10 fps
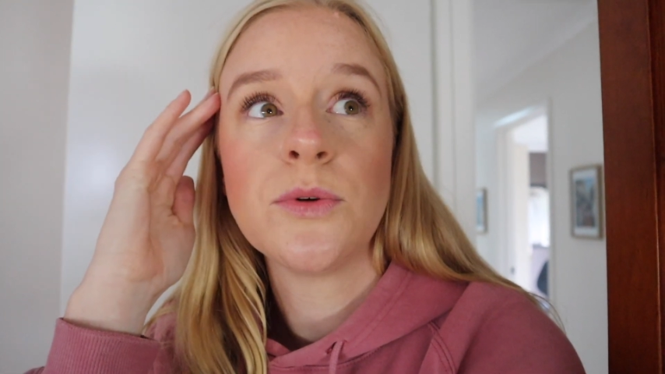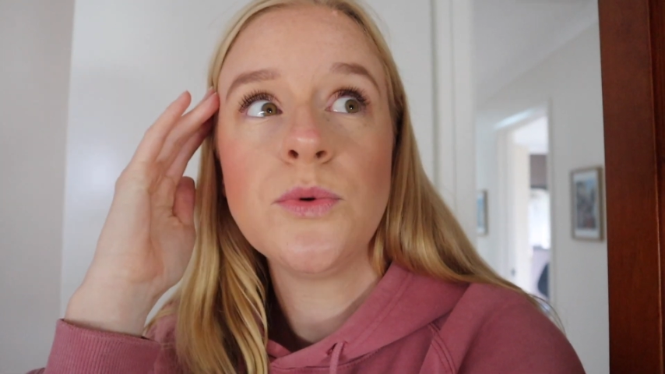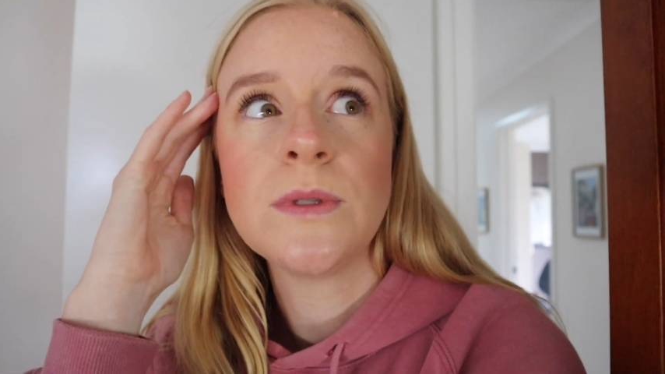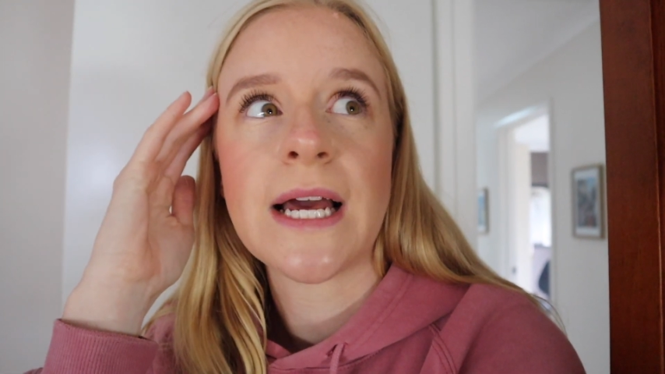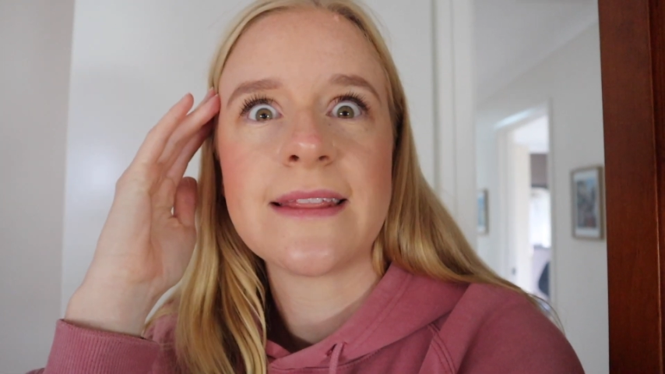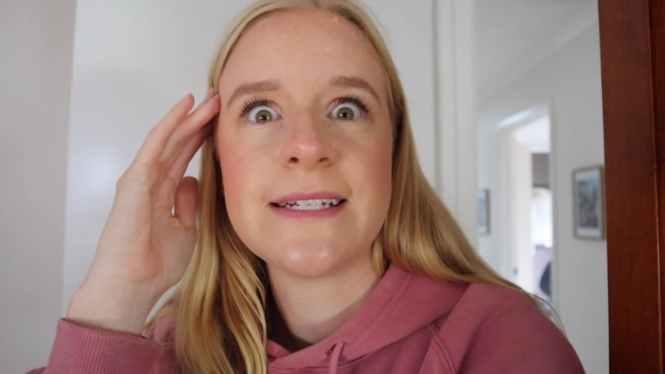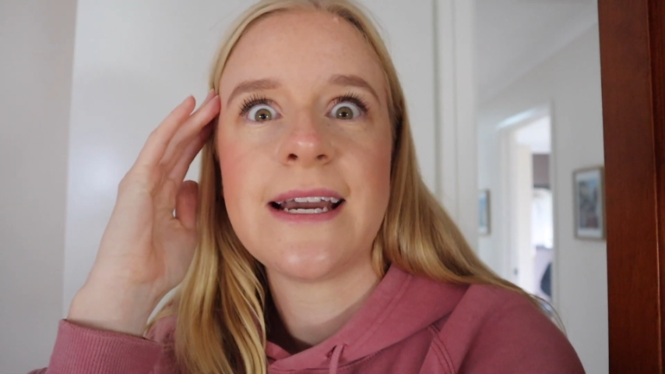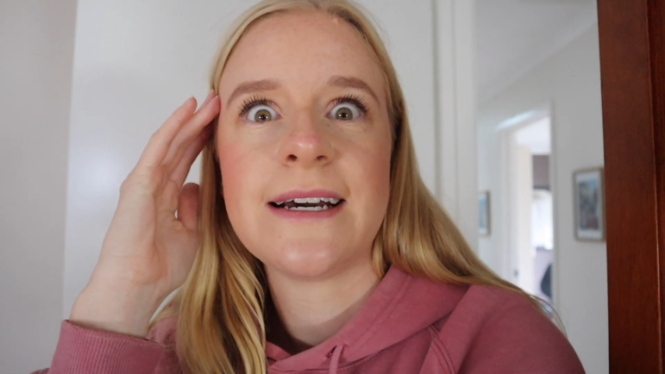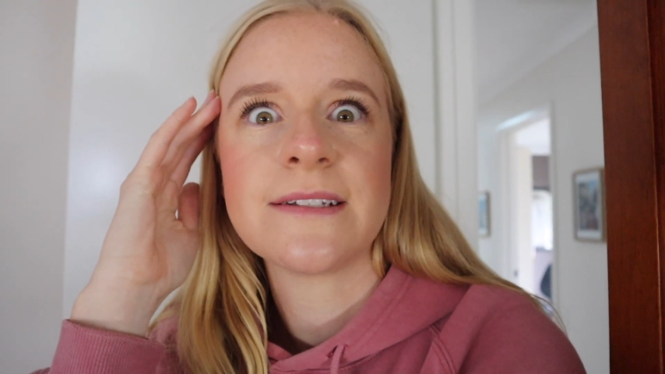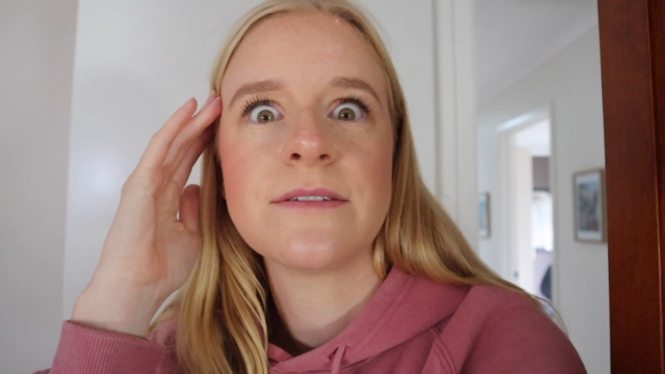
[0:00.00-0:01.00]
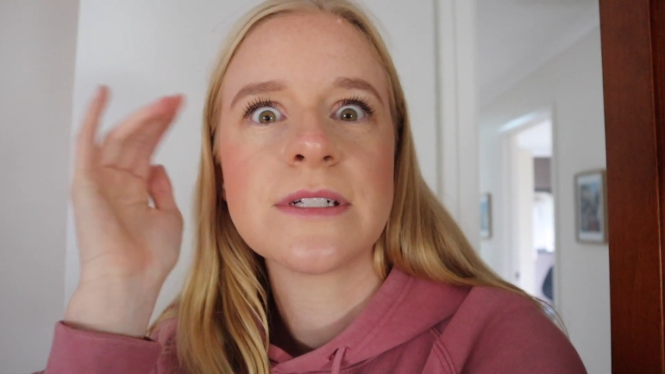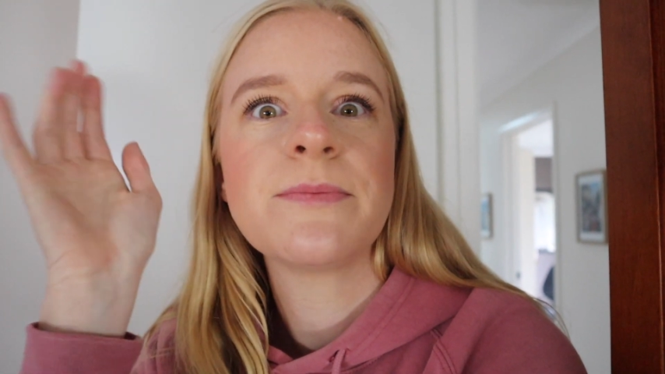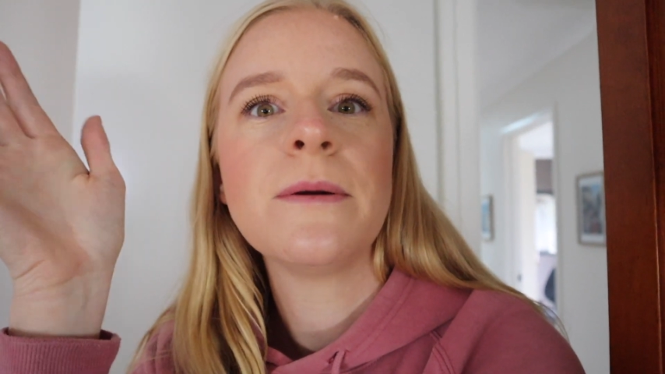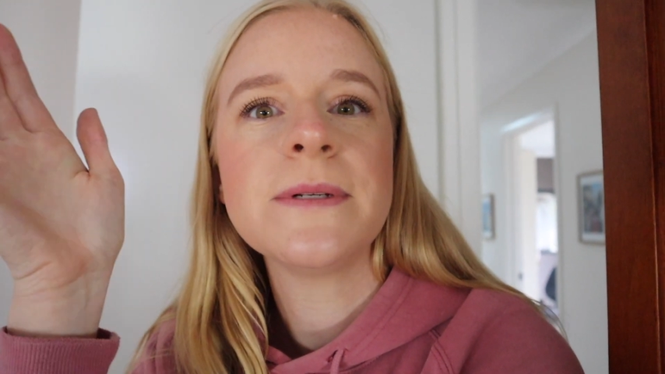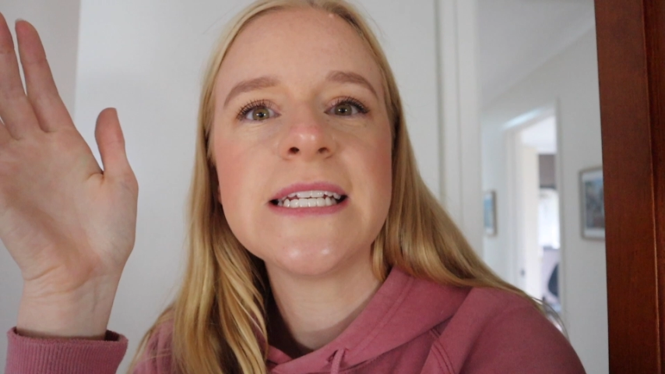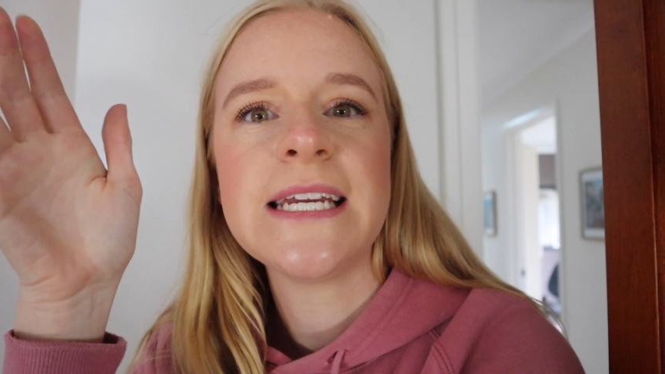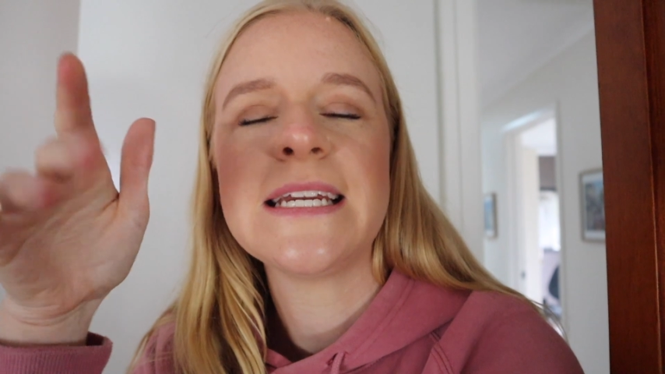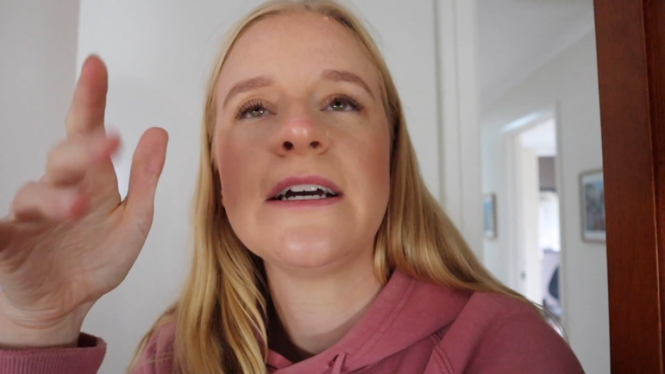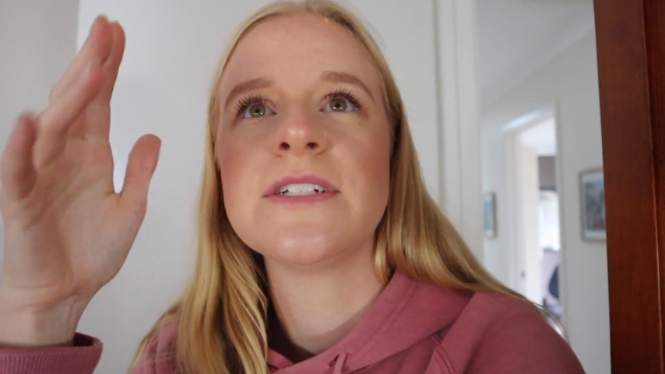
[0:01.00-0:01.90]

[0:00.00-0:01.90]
oh, like this house looks promising,